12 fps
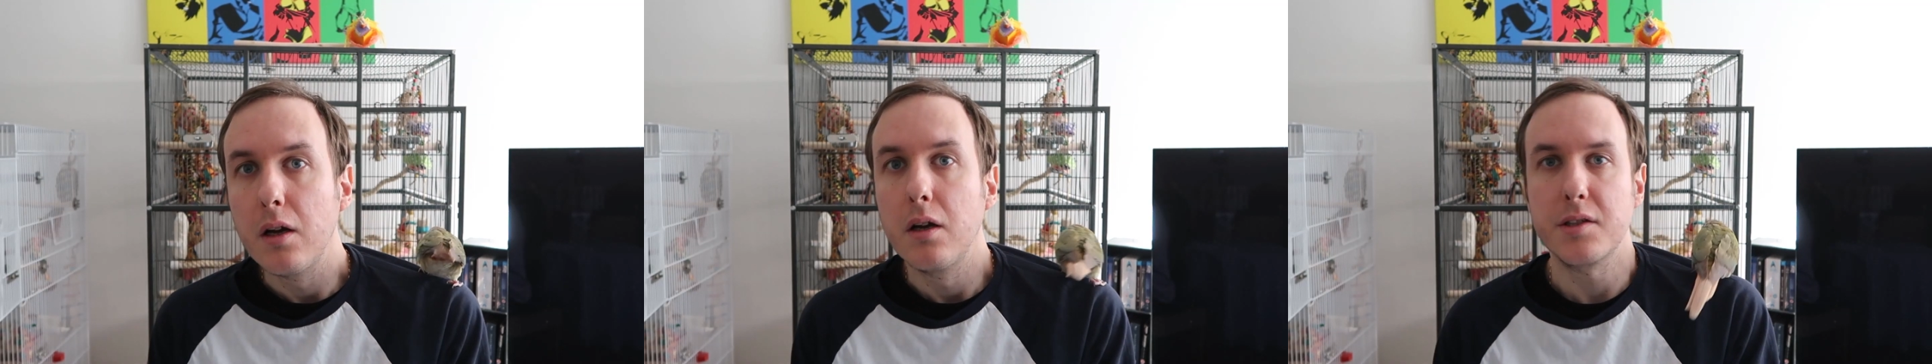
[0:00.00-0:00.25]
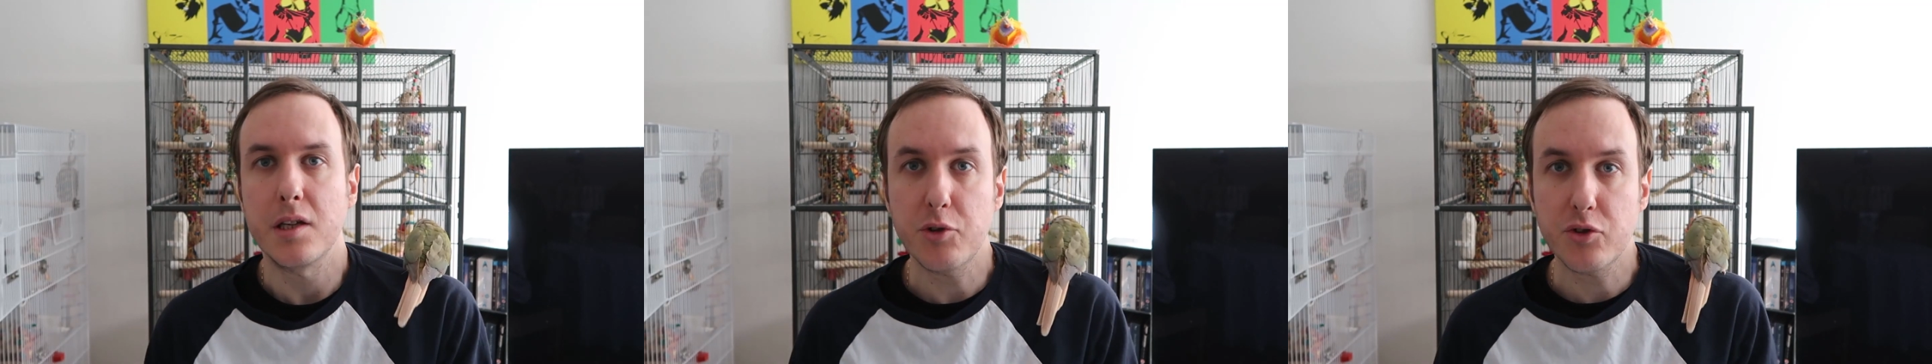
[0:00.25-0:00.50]

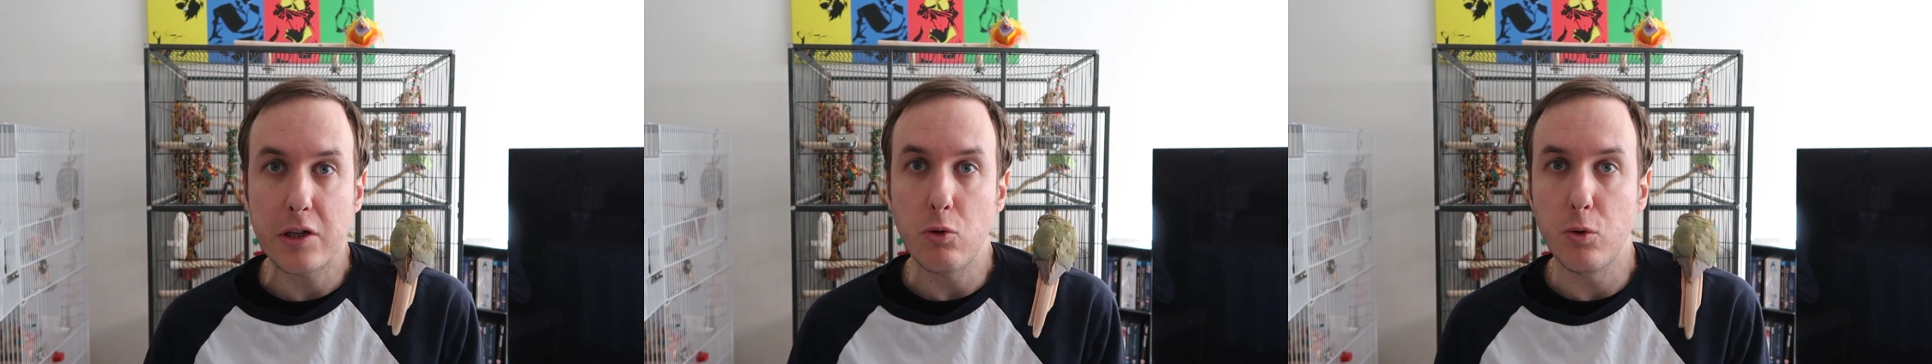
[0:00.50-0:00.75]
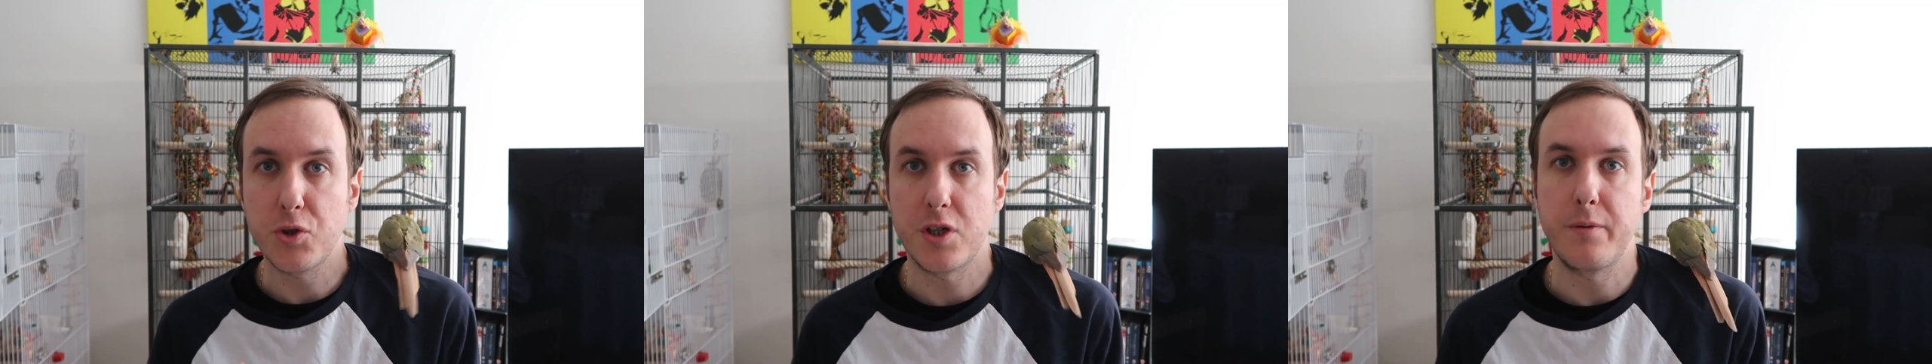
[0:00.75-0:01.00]
Substrate
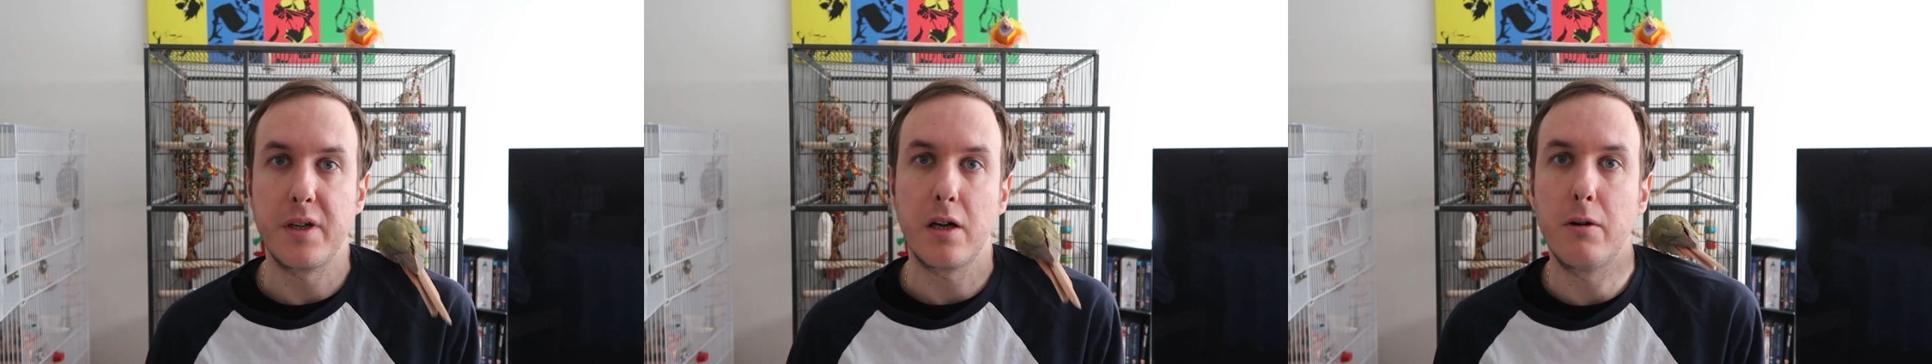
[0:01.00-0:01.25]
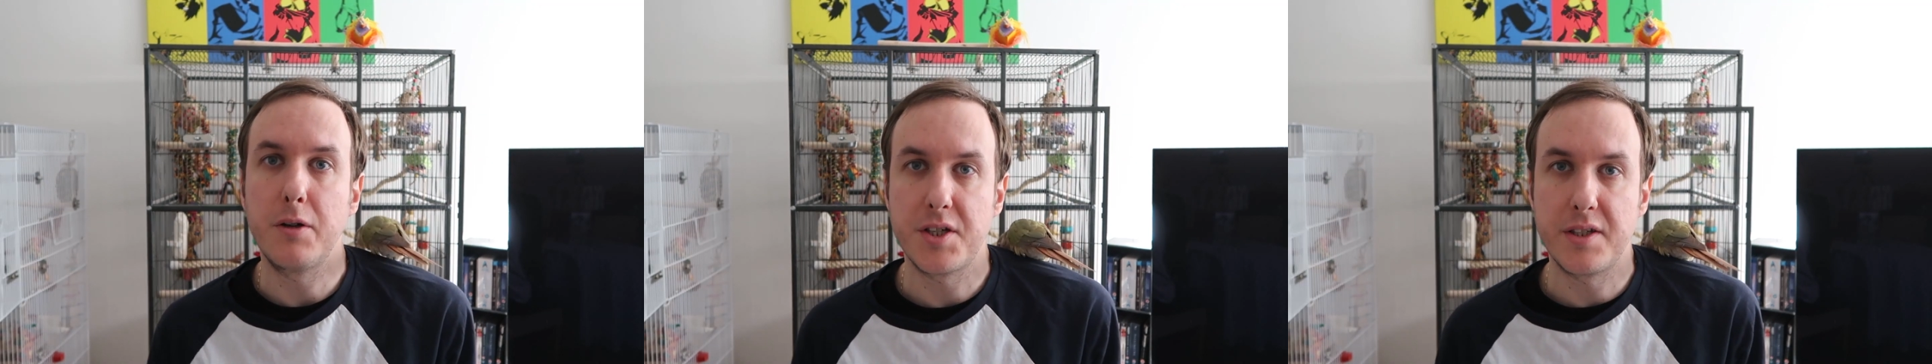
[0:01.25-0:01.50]
also
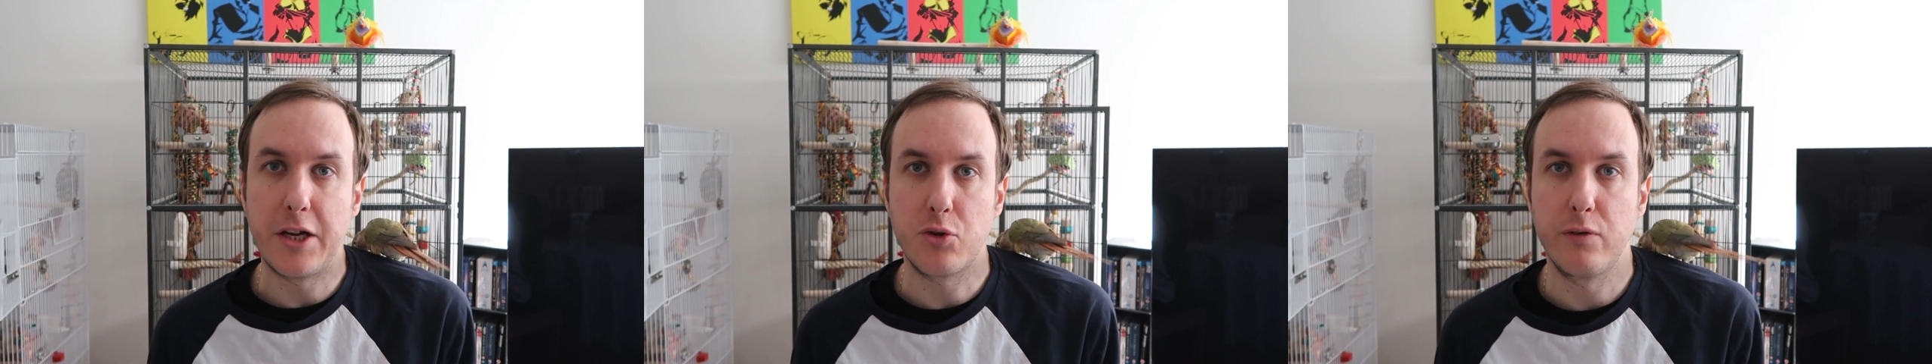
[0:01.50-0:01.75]
encourages natural